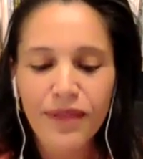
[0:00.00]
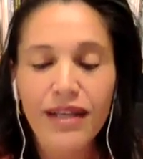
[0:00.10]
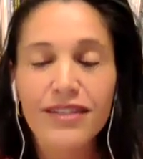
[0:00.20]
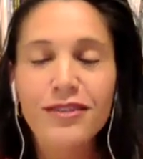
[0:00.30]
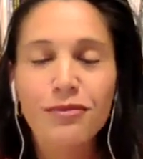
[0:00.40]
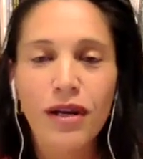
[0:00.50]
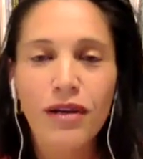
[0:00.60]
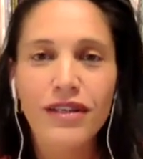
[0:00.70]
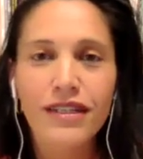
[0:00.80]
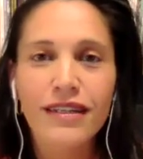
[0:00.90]
I
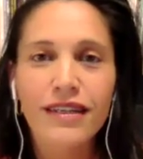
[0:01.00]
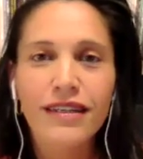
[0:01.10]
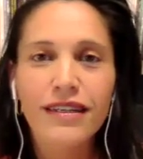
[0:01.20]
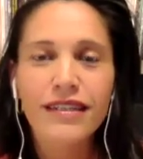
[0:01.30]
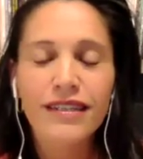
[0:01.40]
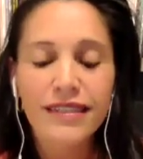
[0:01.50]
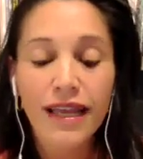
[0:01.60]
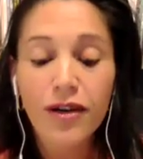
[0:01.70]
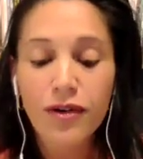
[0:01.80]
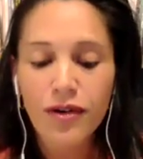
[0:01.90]
swear it.
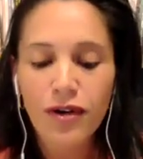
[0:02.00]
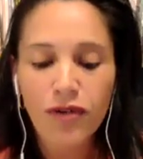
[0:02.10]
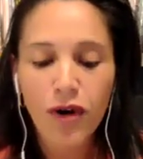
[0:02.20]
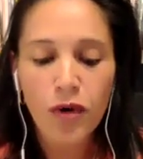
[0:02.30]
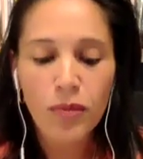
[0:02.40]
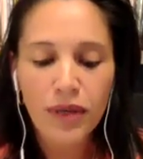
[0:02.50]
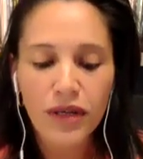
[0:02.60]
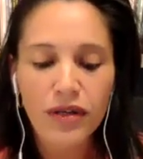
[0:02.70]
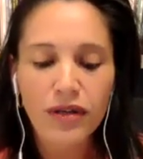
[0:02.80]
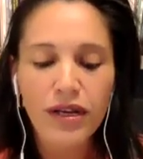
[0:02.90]
Tenor of hope
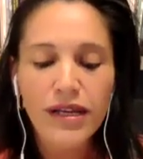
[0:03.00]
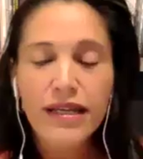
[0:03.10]
here,